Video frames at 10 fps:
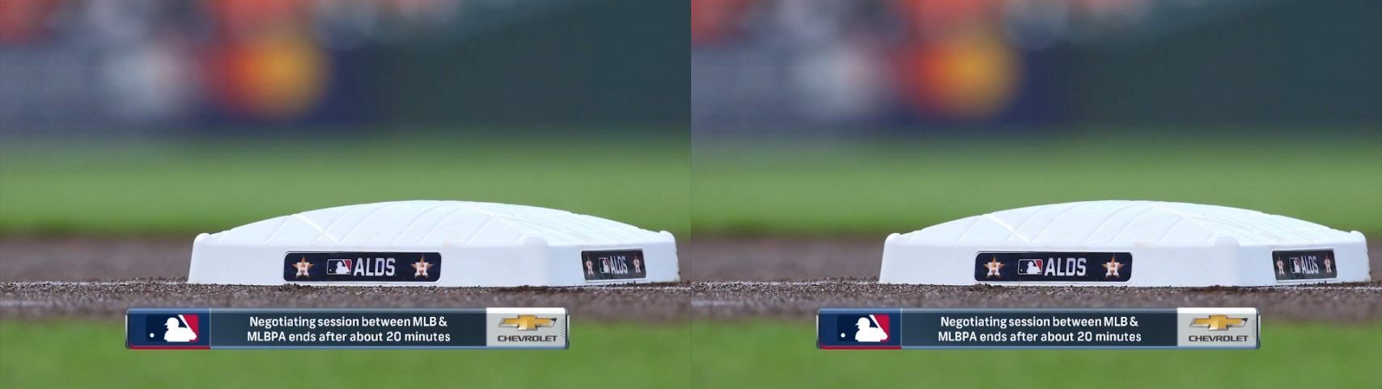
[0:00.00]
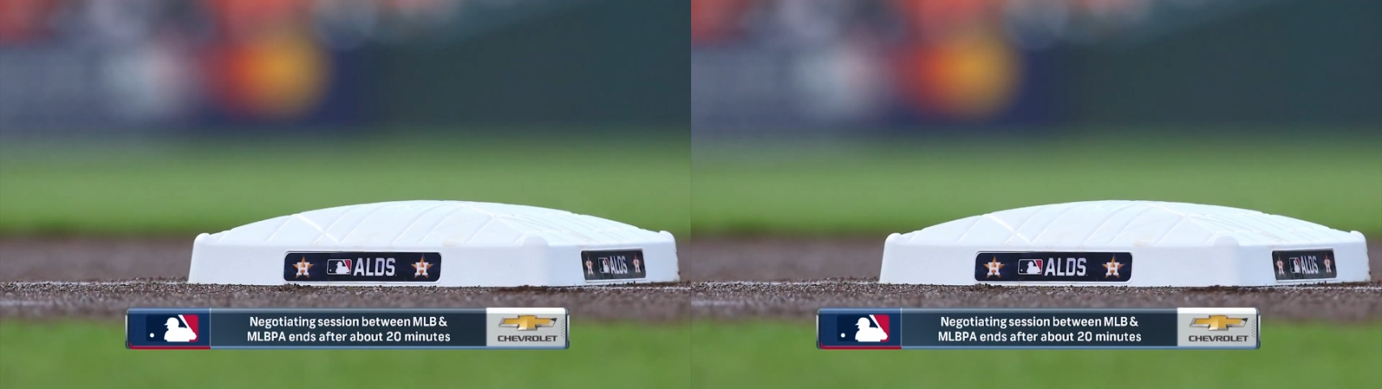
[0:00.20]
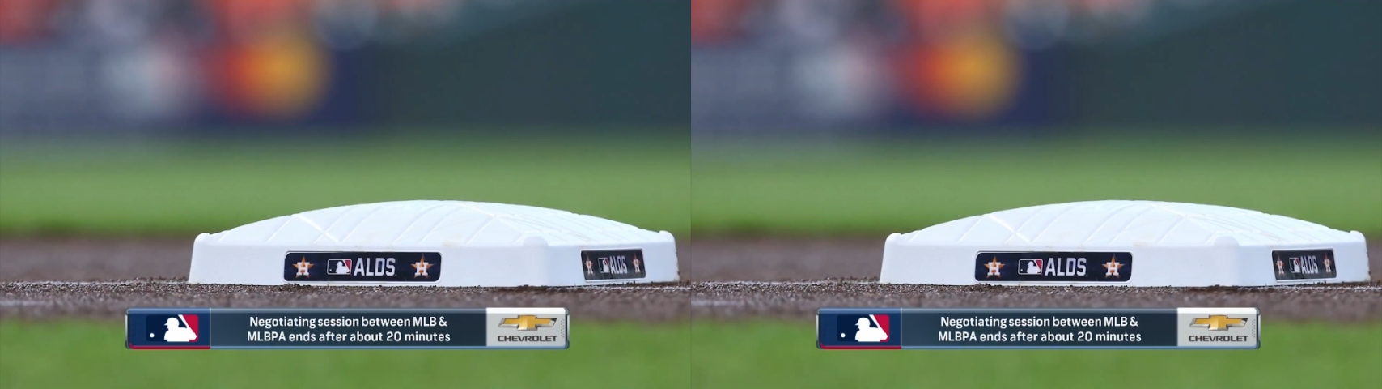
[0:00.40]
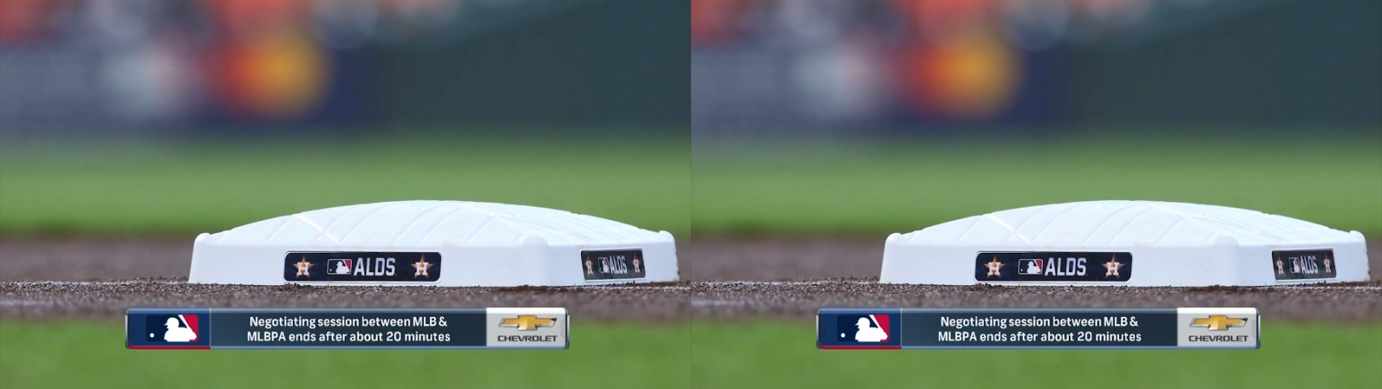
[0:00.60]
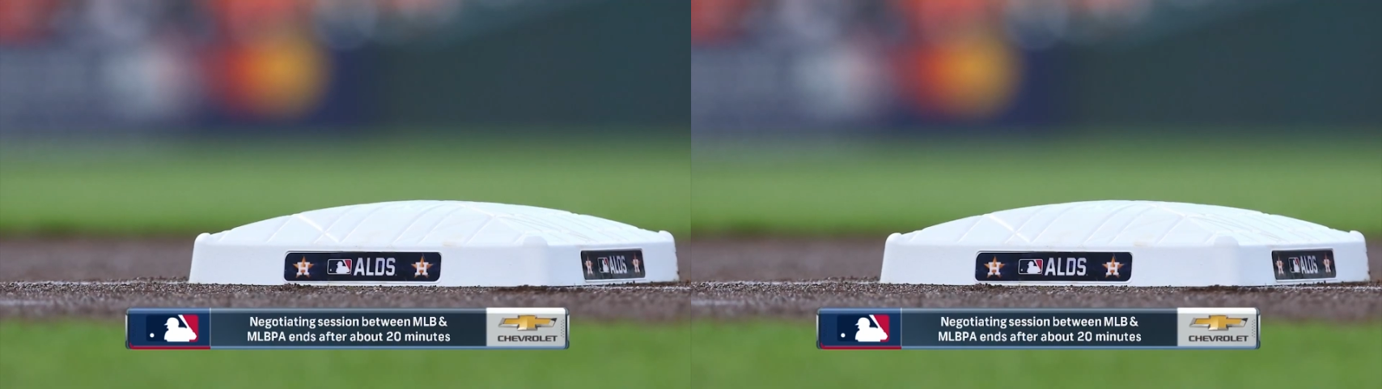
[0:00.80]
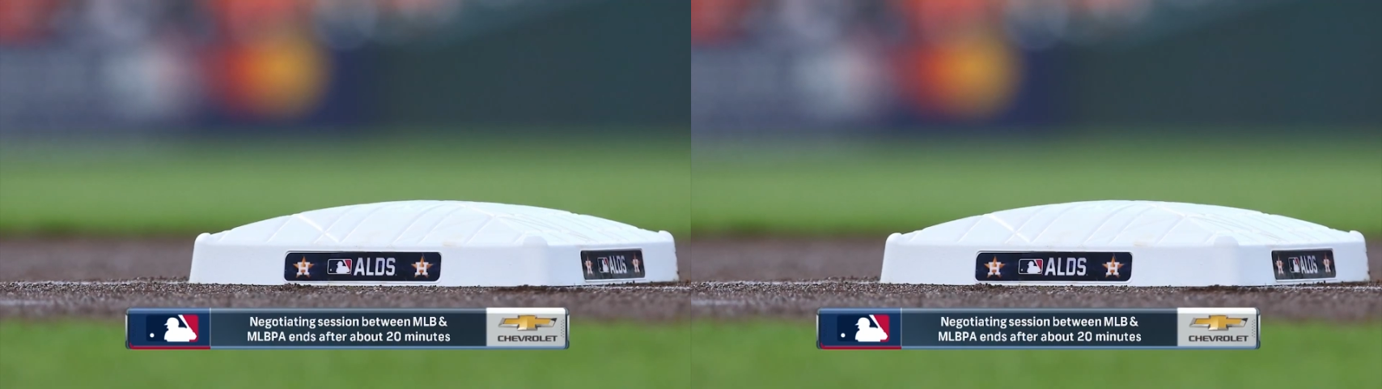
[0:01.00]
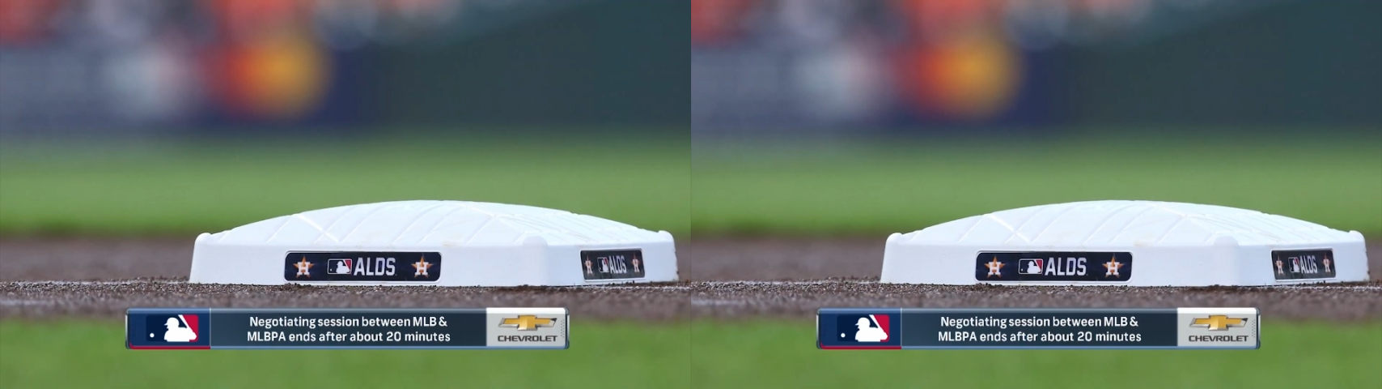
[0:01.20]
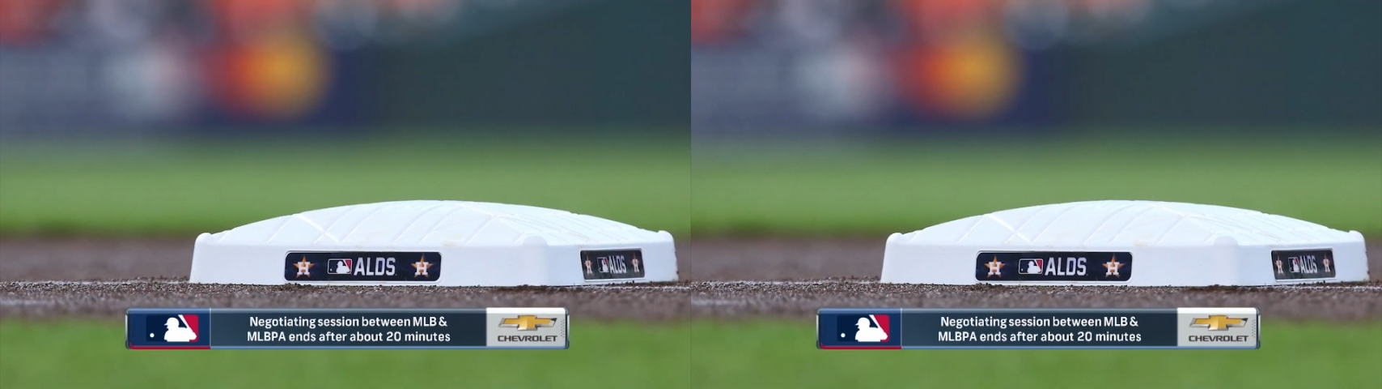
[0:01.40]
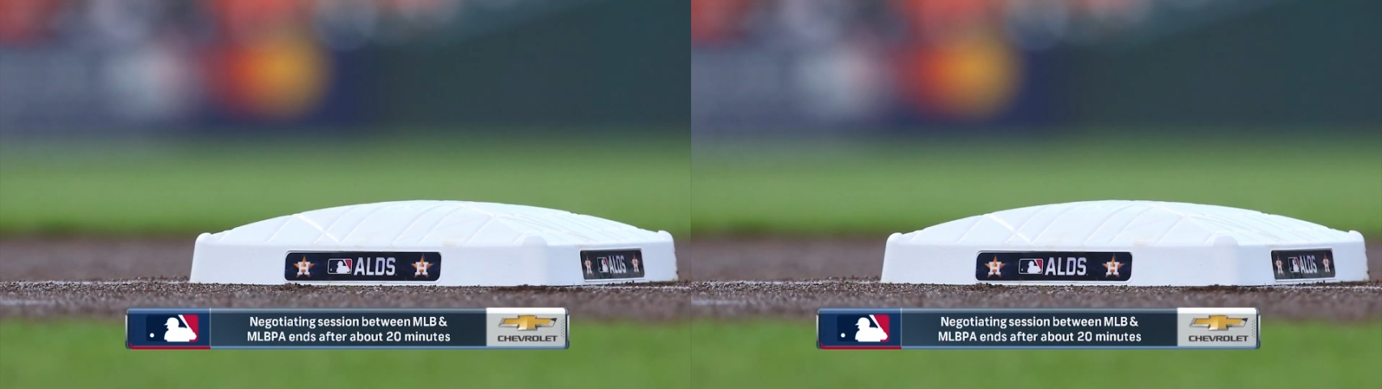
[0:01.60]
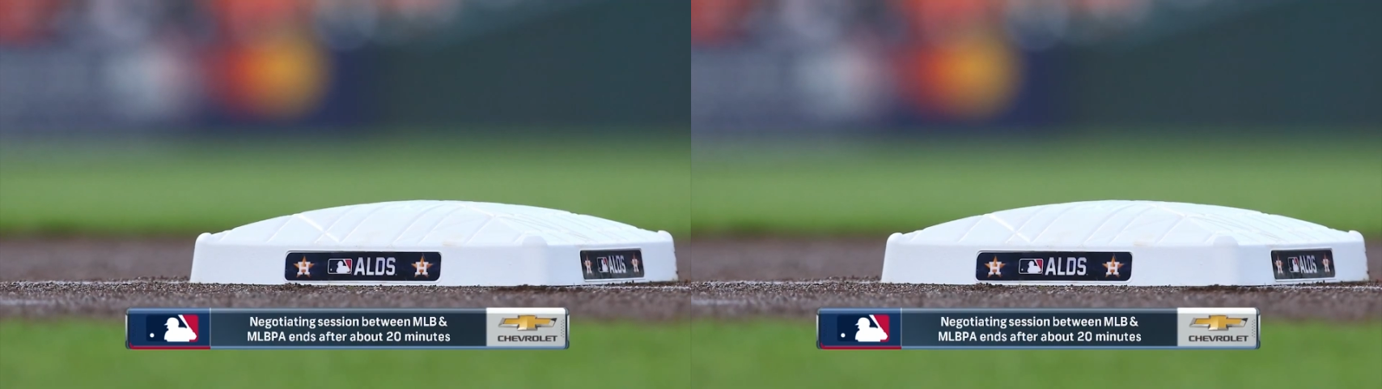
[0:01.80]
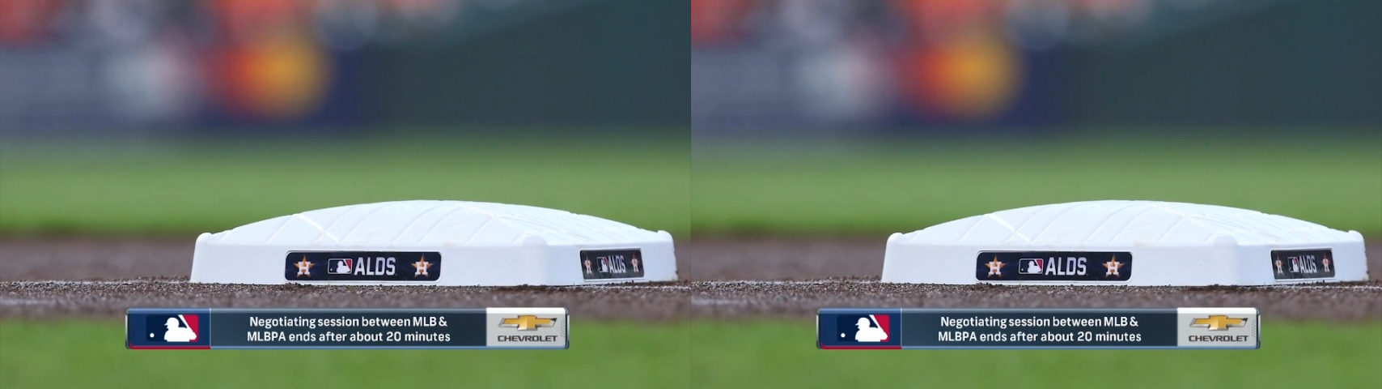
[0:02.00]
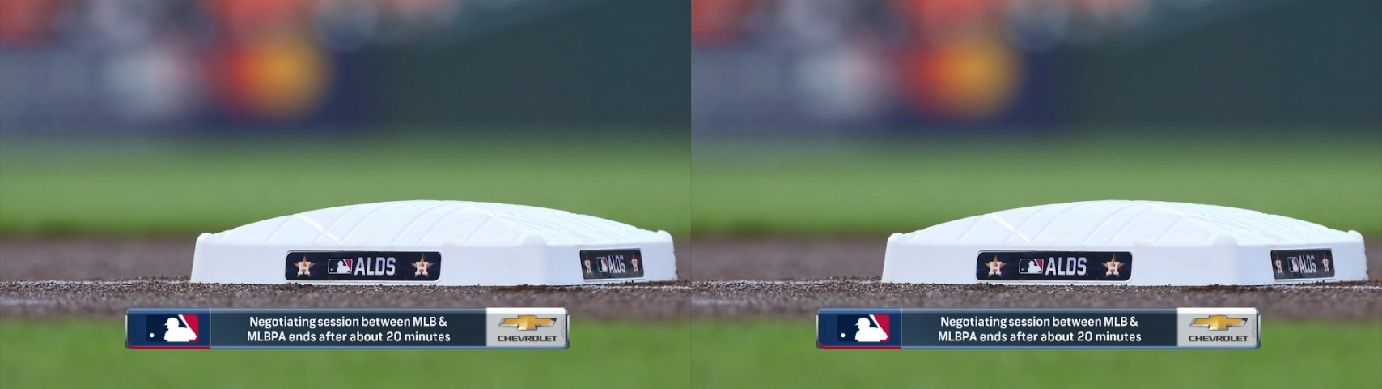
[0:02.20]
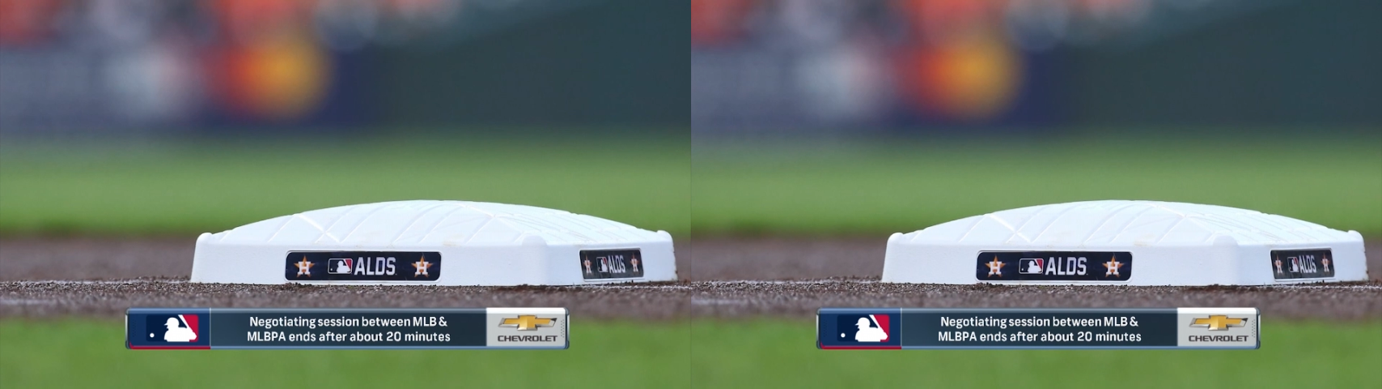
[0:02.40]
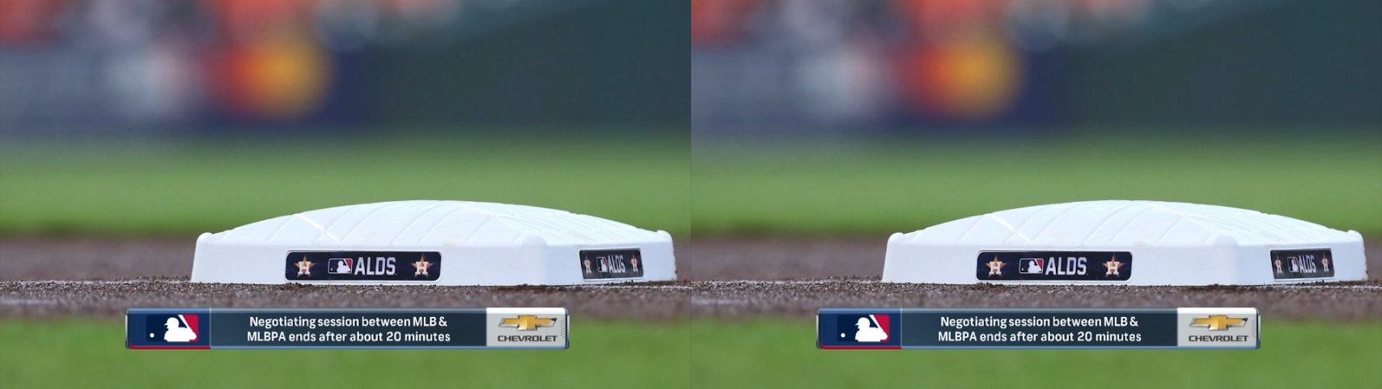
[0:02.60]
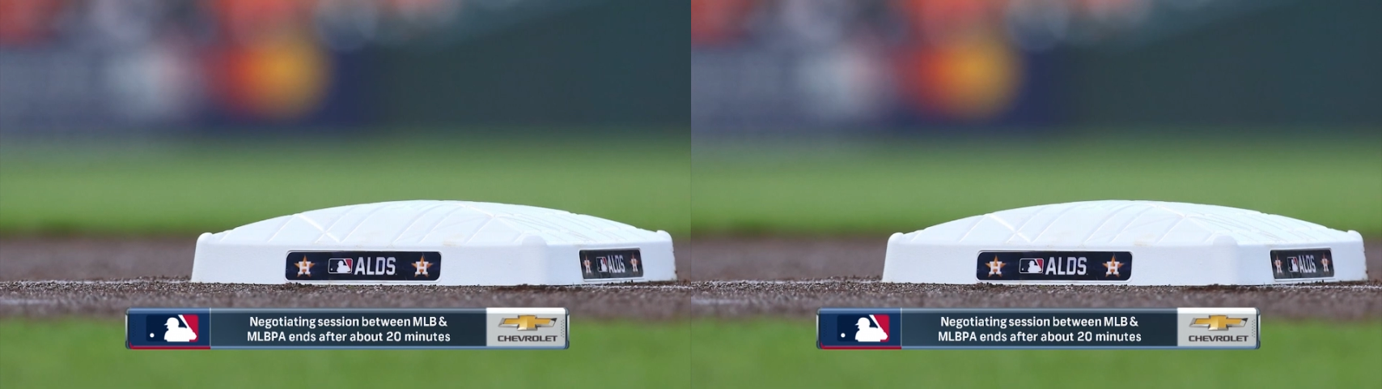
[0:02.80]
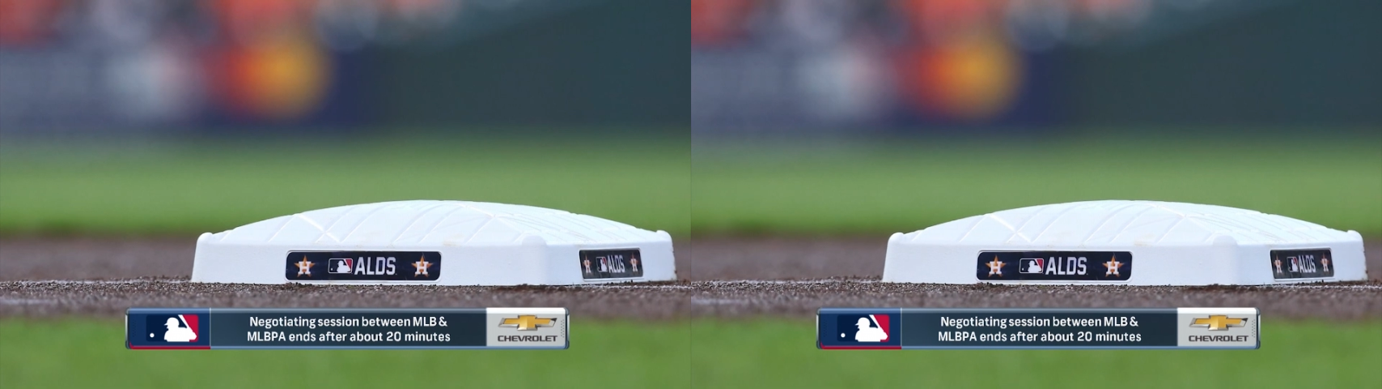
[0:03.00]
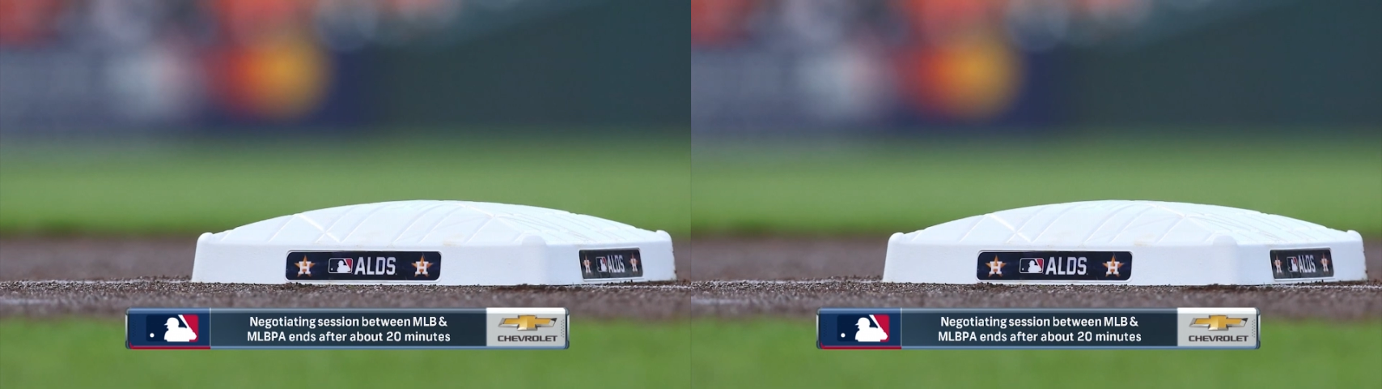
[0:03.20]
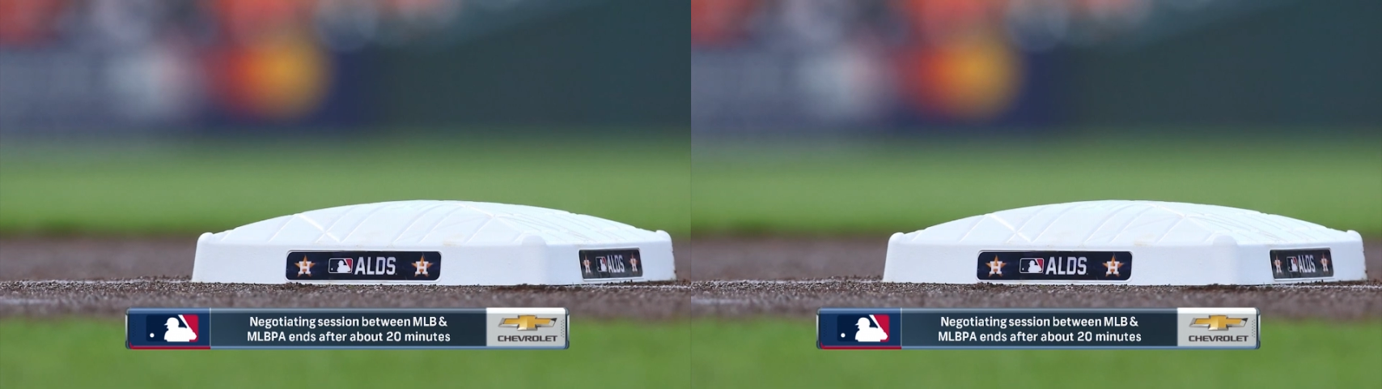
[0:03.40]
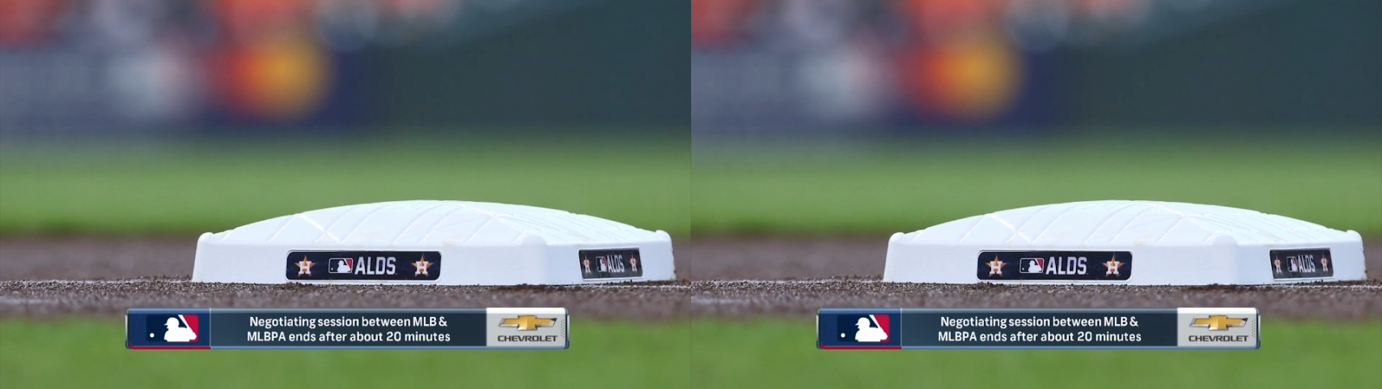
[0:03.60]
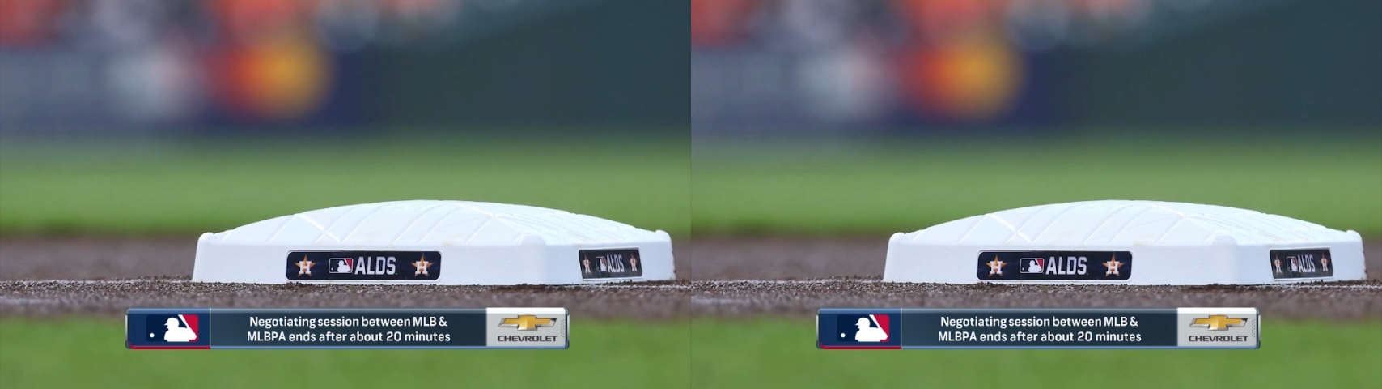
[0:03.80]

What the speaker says: [unreadable: no face in view]